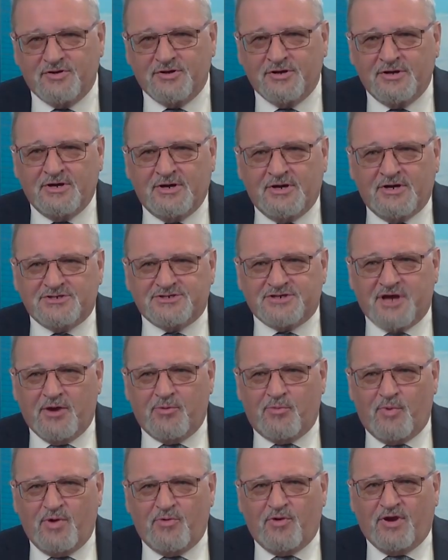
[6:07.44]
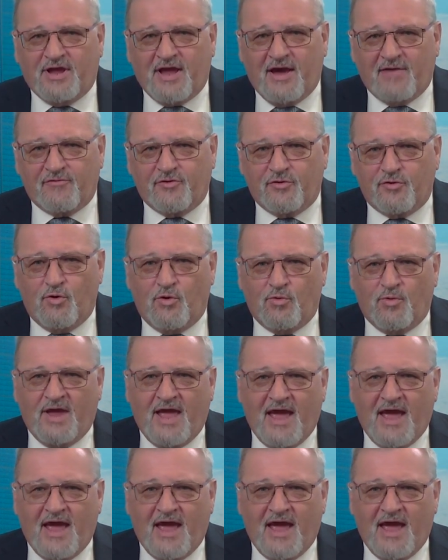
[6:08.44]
of it. So we recover it all.